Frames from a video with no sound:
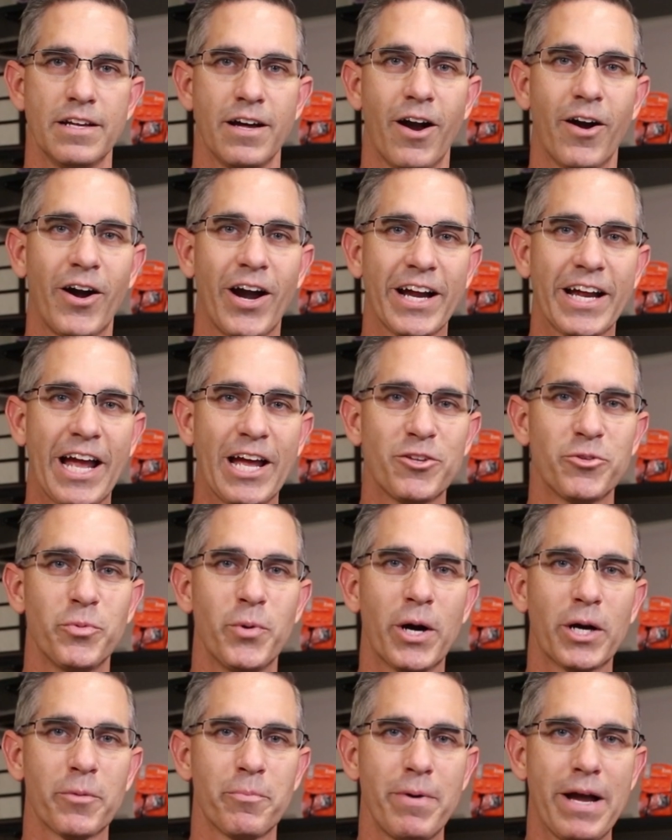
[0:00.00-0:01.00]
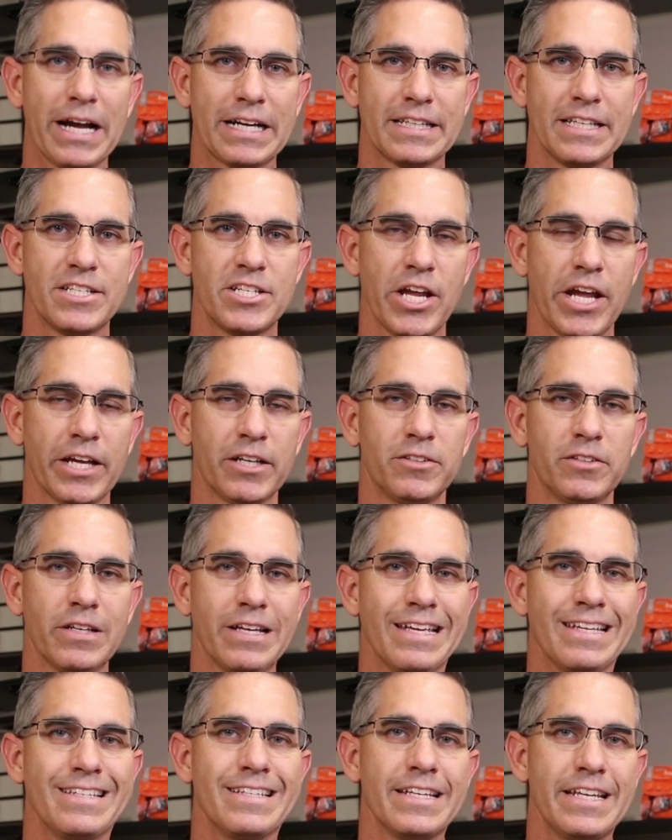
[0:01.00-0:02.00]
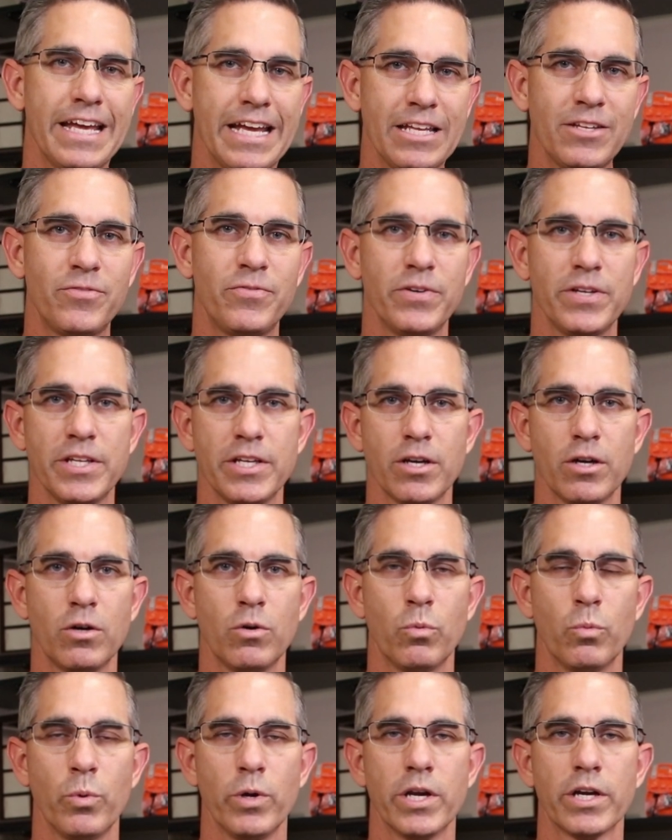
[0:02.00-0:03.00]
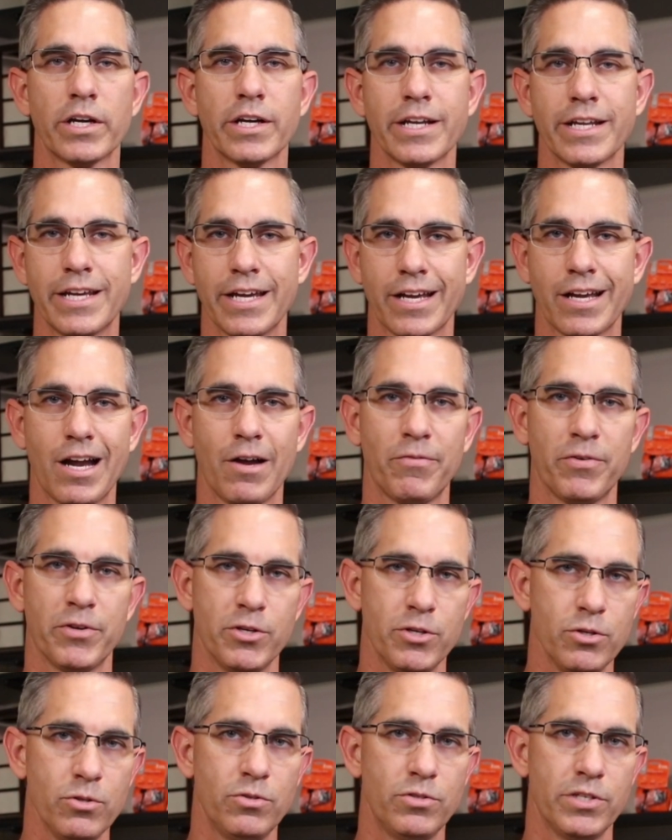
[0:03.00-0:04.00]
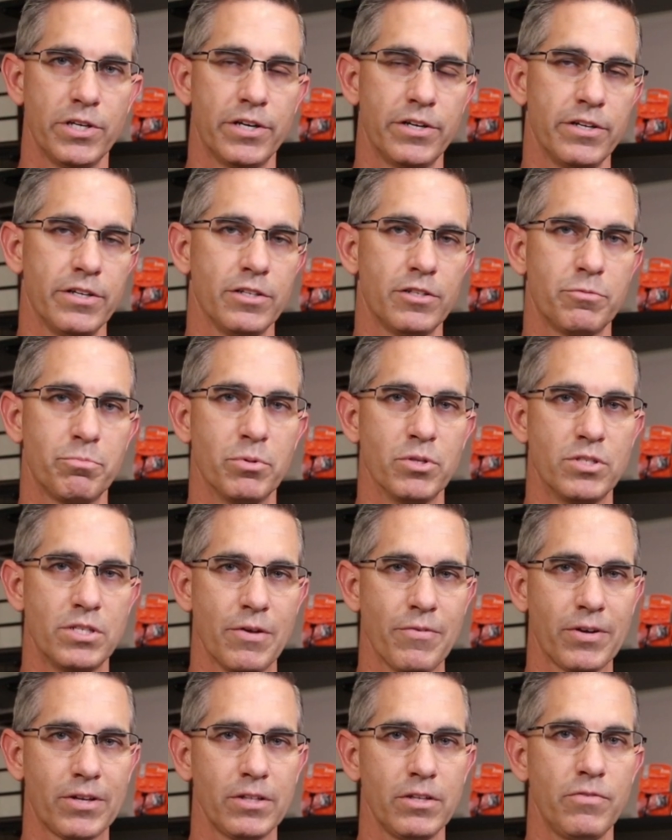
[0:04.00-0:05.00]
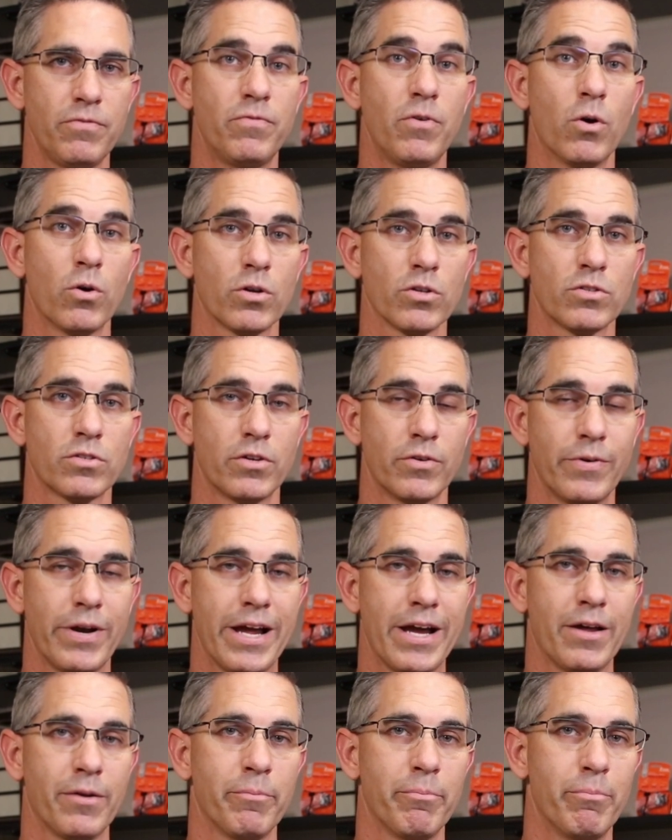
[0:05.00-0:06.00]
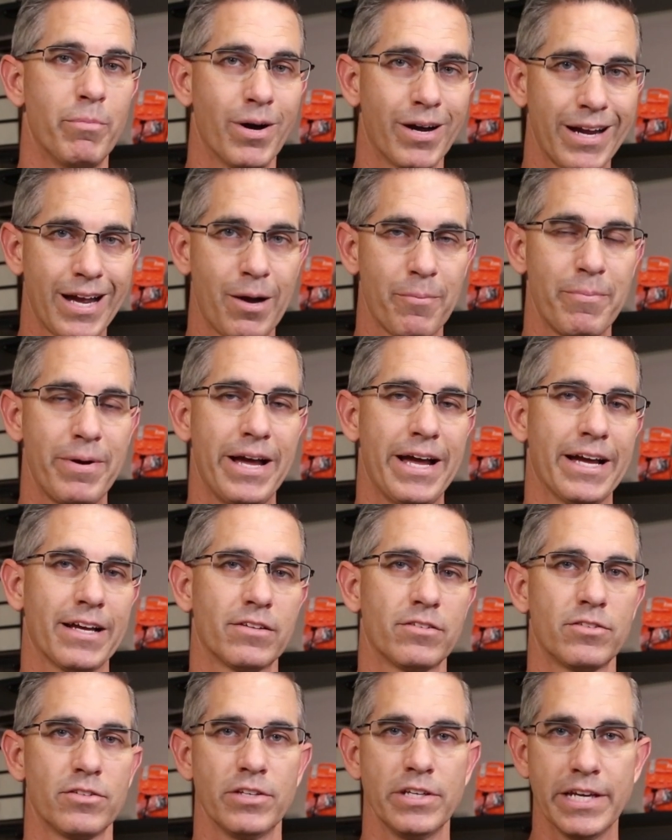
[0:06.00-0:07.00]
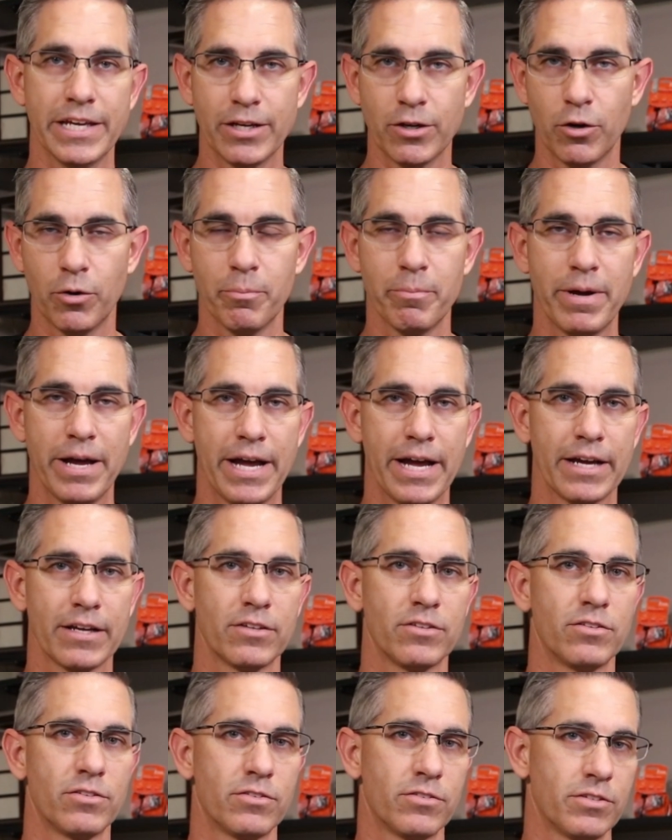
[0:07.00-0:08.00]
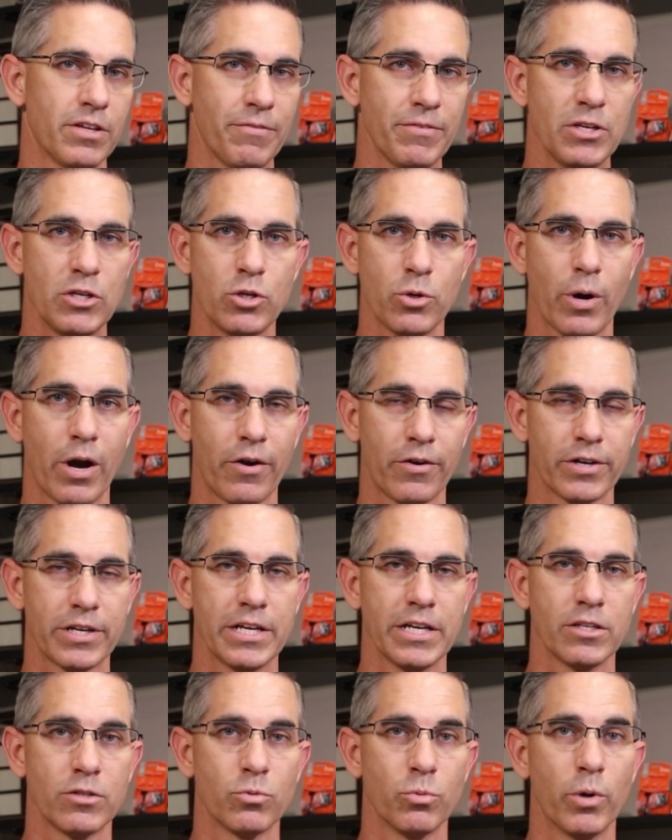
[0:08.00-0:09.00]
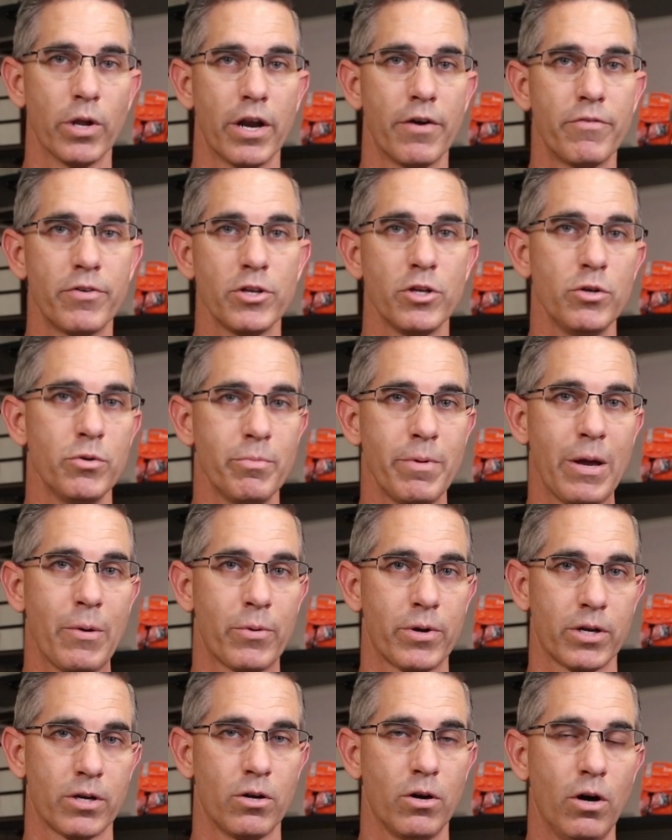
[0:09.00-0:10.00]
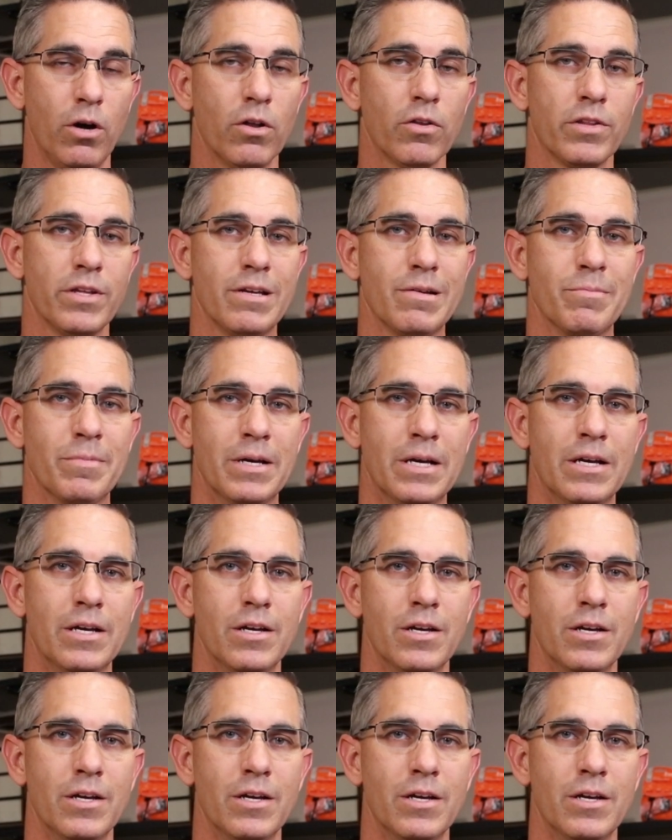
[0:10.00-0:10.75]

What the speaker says: All right guys, welcome back to the channel. In today's video, we're gonna kick off a new series specifically focused around bug out bags, get home bags, 72-hour kits, whatever you may wanna call them.